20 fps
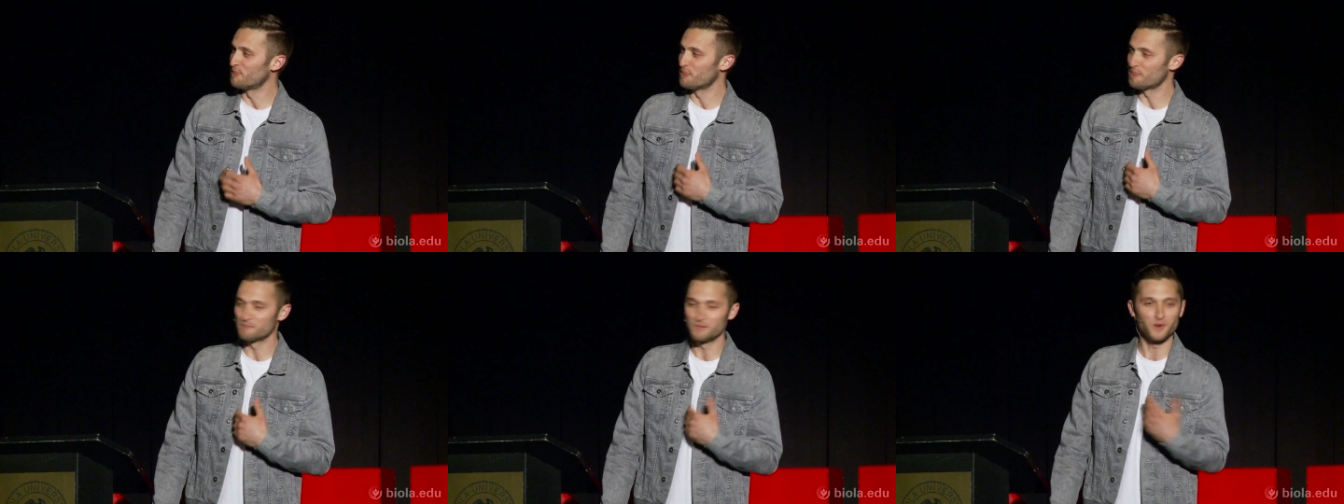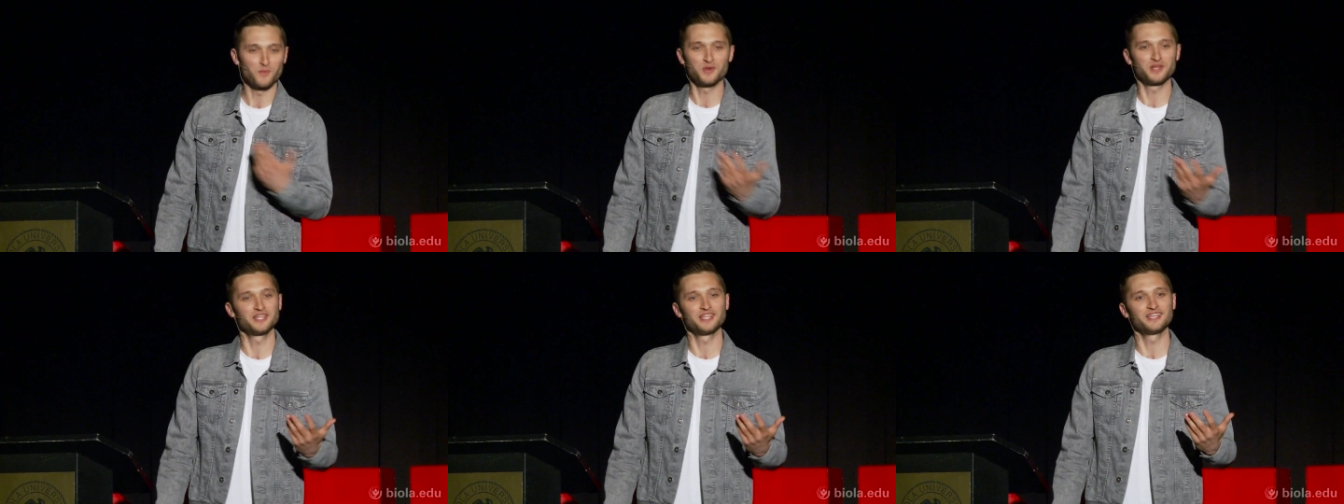
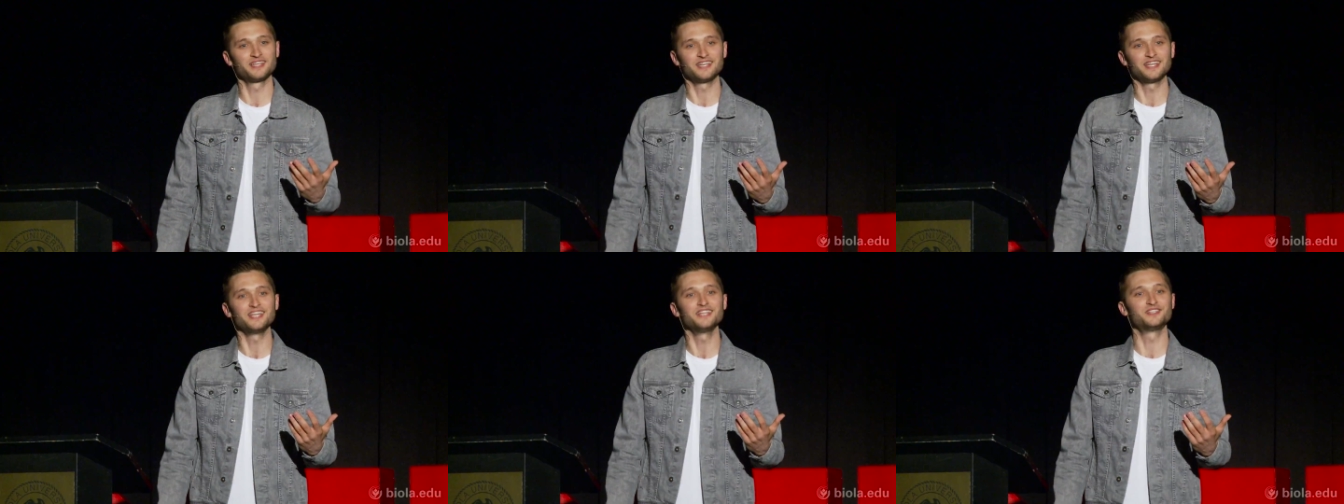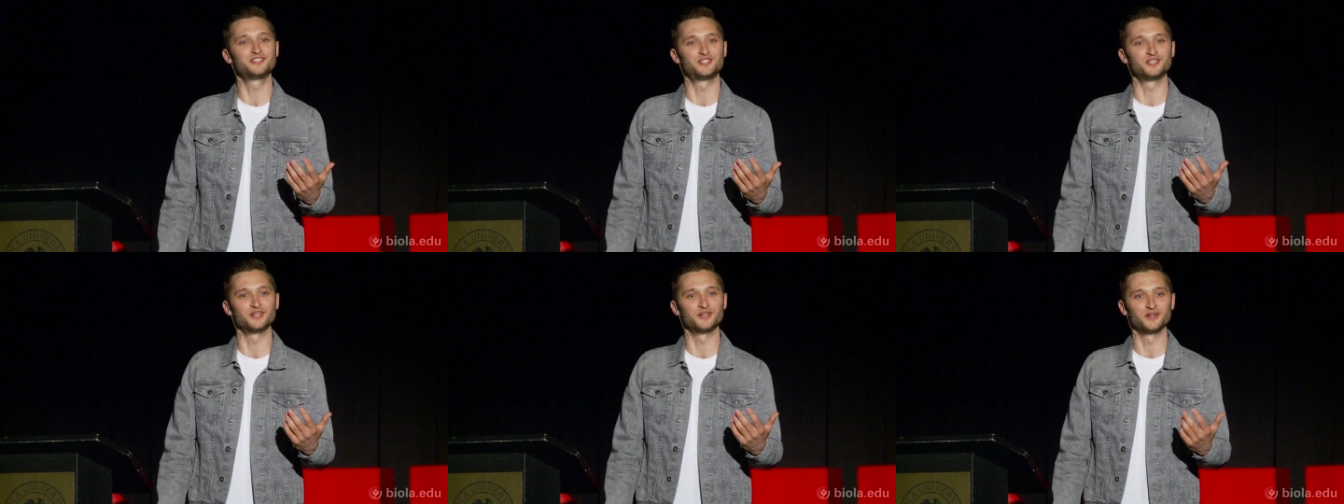But we didn't
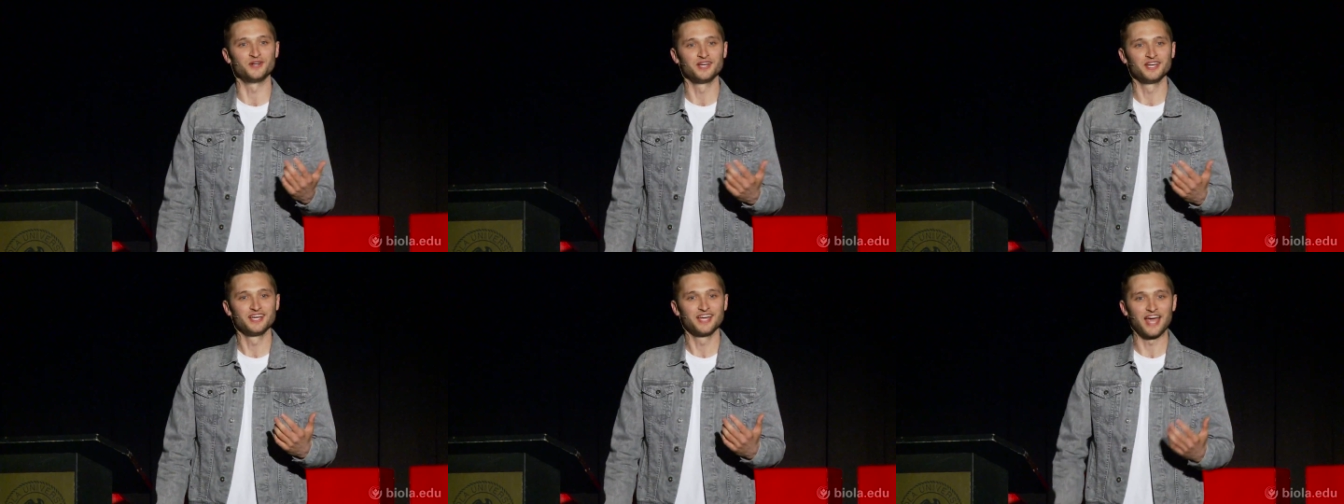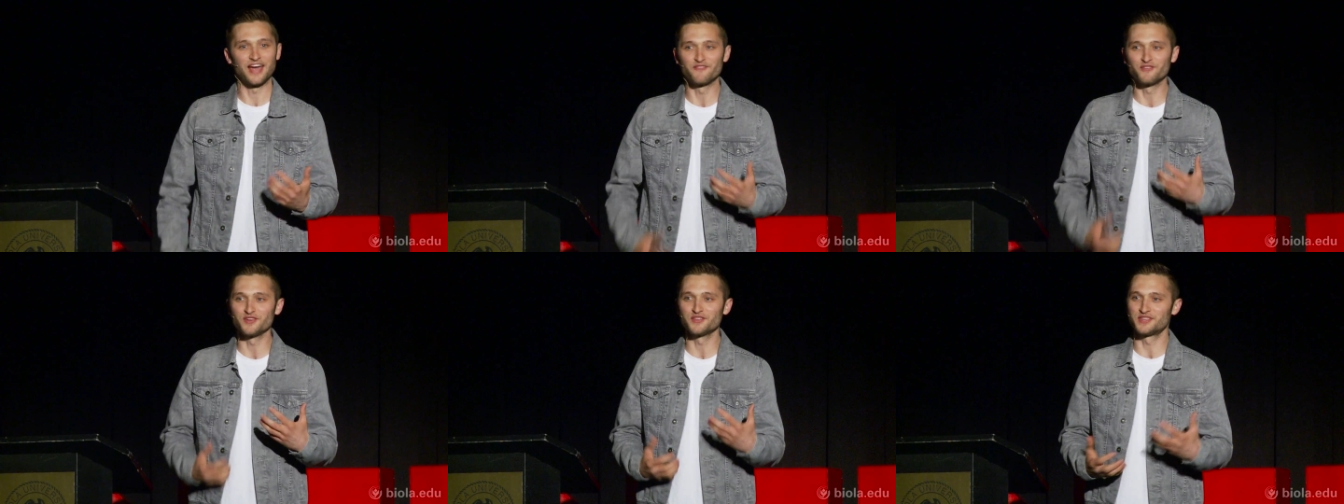need to.
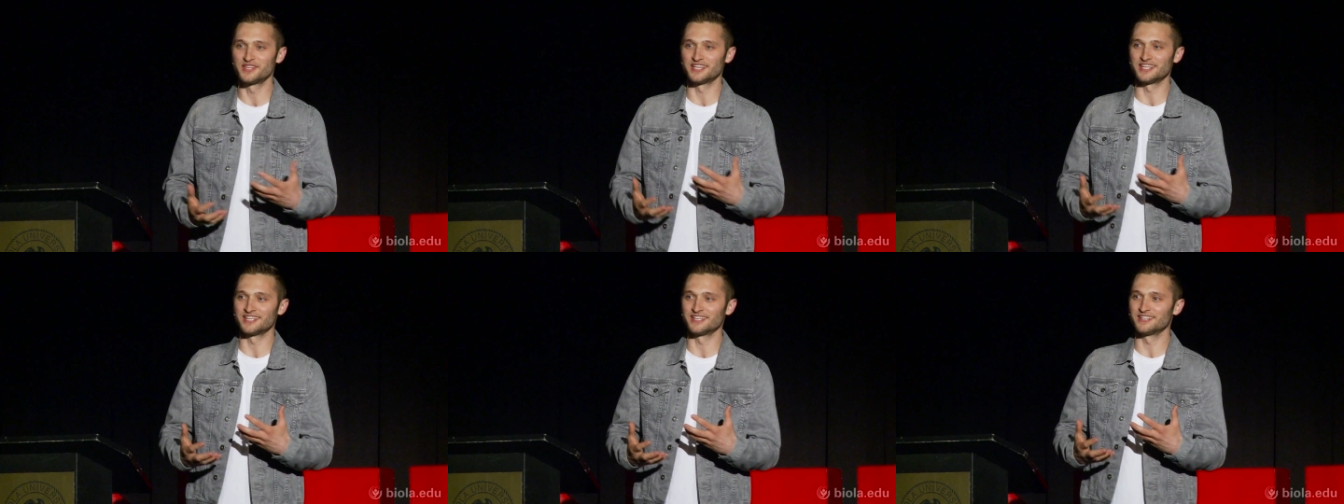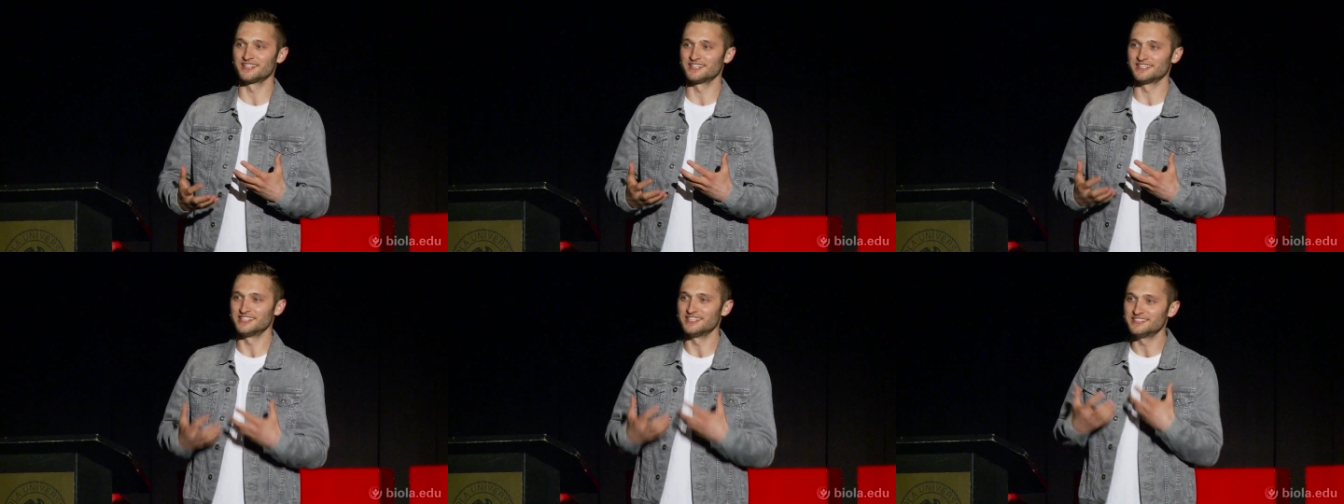
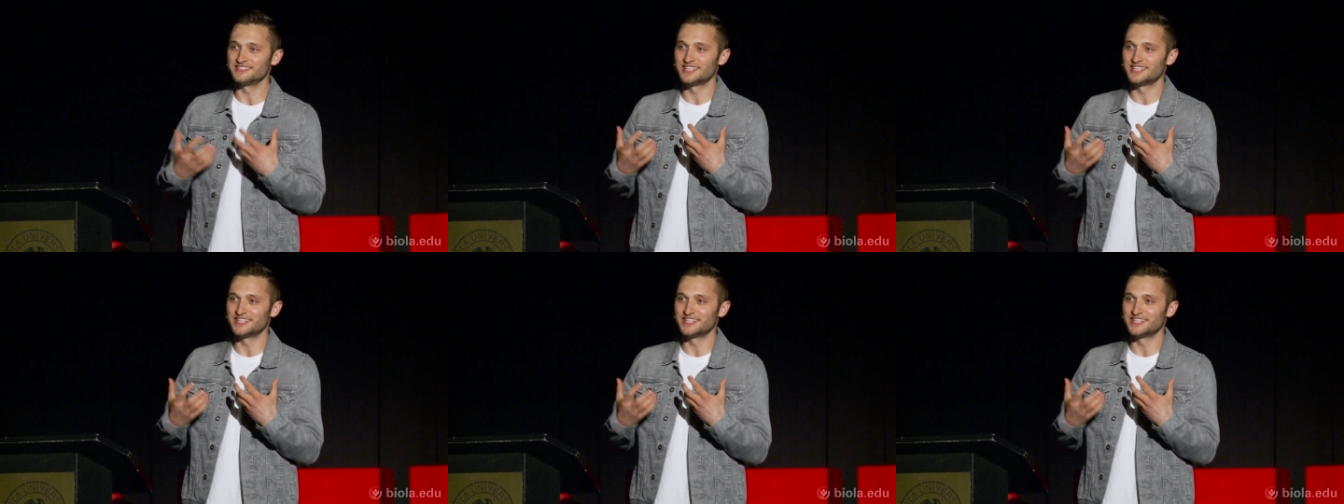Everything